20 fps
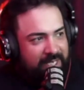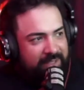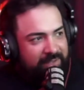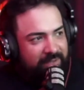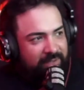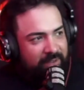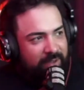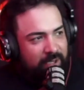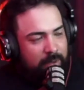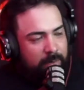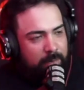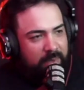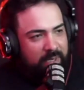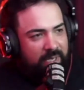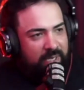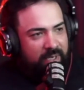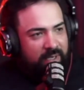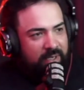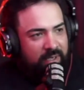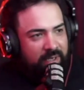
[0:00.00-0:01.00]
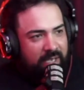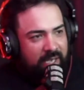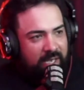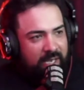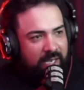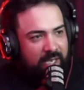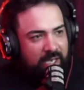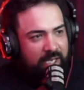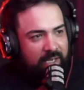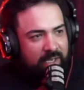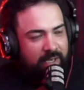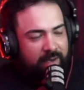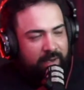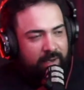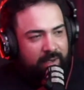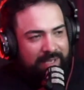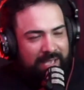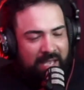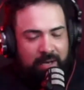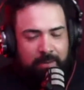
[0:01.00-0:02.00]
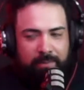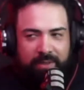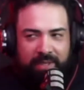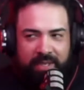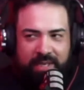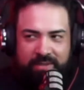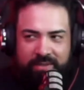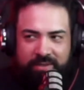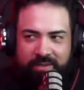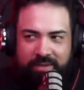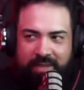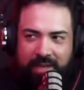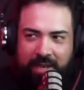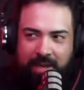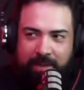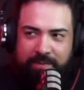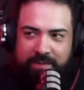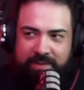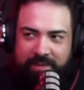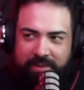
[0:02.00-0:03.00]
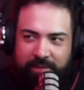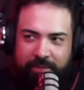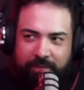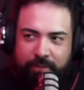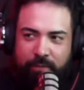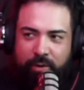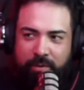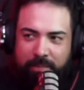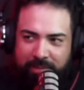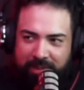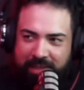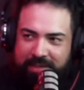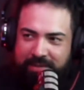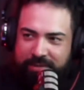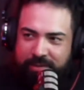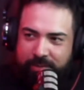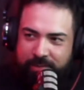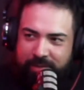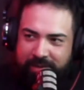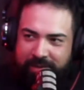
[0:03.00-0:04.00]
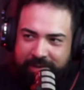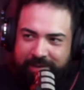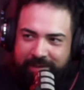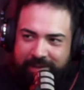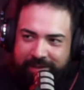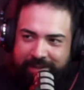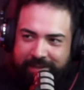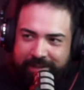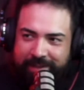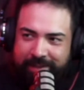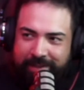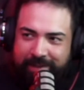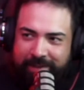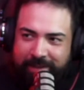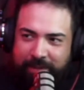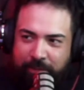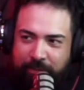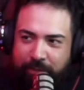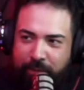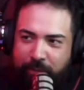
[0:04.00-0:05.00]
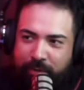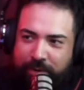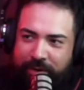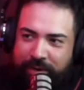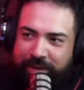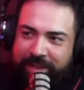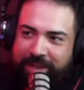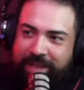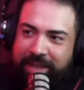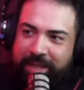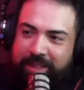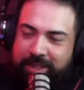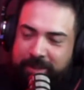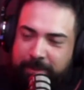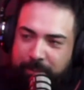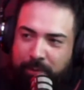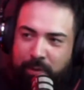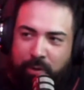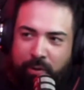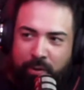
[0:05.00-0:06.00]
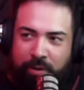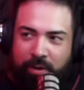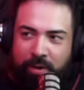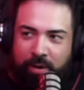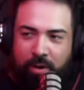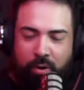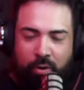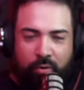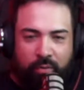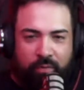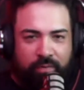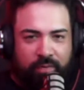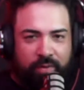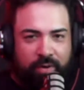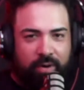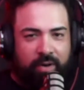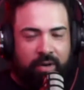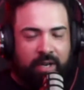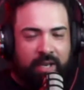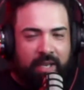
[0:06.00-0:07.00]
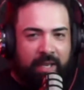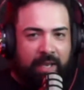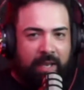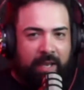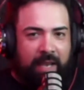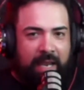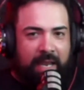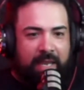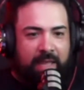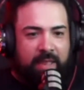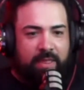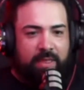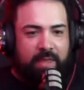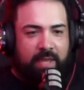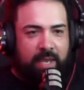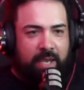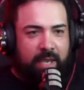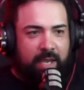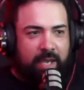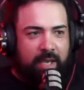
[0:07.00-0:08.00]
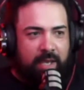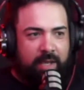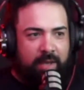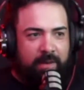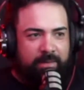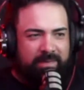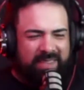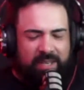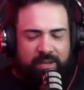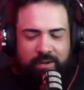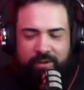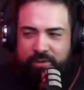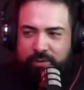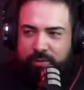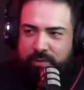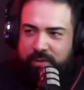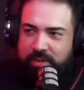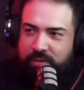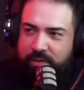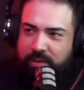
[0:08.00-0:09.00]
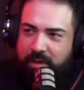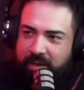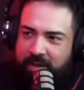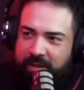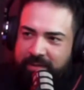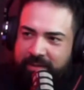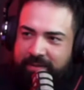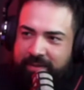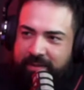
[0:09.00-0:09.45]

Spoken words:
flipping not a Blazer, the opposite, the Ford Blazer one. The Explorer. Ford Explorer over, and then, doing drugs.